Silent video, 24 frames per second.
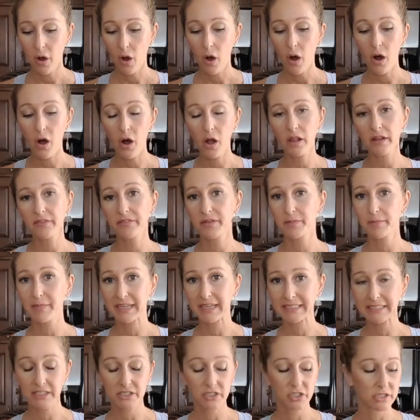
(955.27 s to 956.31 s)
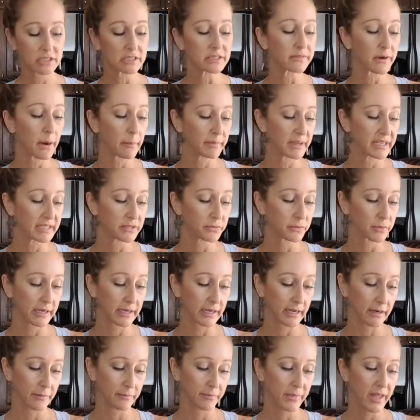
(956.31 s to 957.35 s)
all of the messages from this
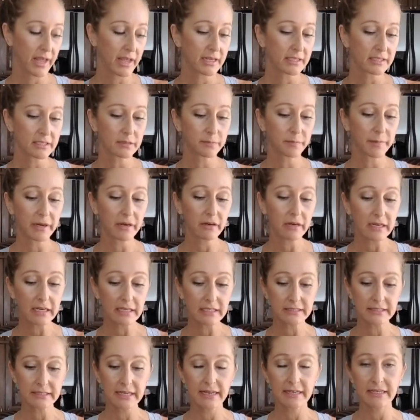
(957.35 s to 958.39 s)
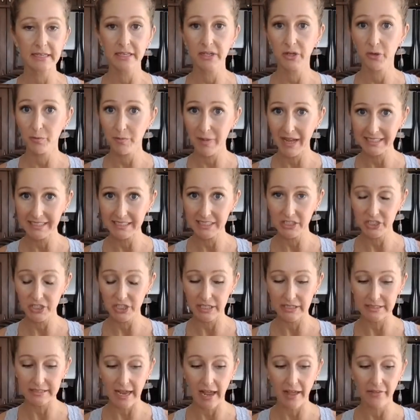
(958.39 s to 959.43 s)
reading. Spirit is sending you
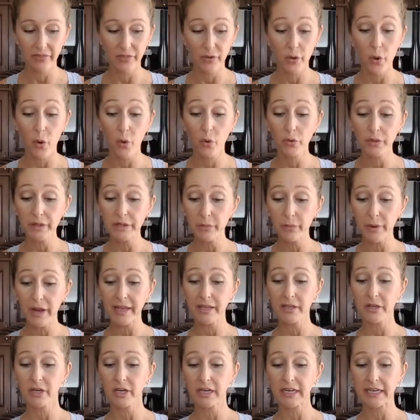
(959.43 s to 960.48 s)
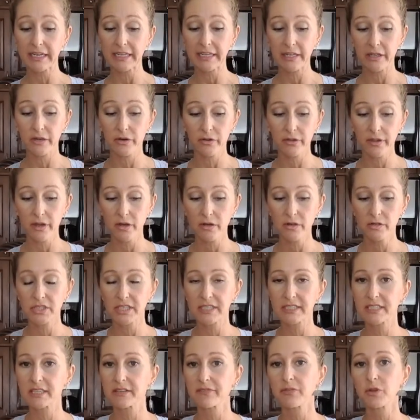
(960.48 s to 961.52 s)
messages, and the only way you're going to hear those
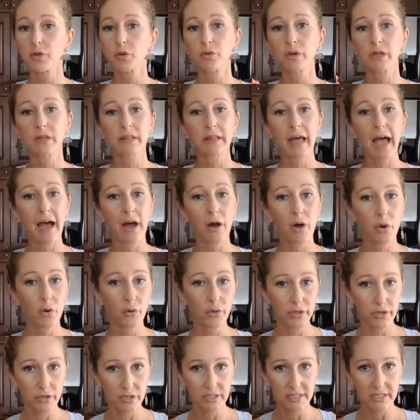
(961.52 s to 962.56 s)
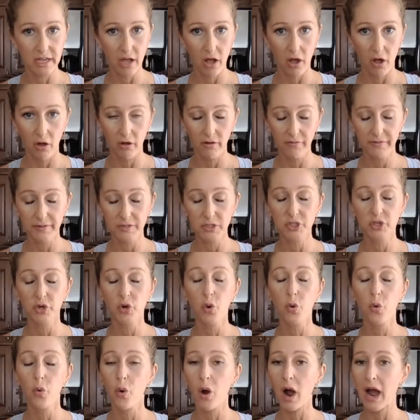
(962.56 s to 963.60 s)
is if you allow yourself to
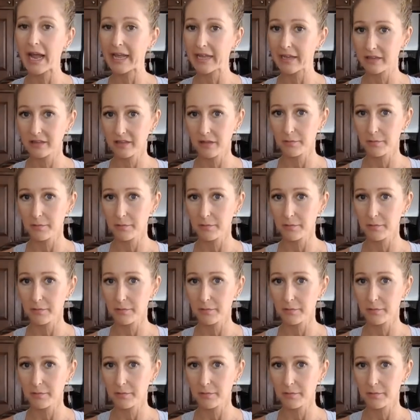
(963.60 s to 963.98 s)
quiet the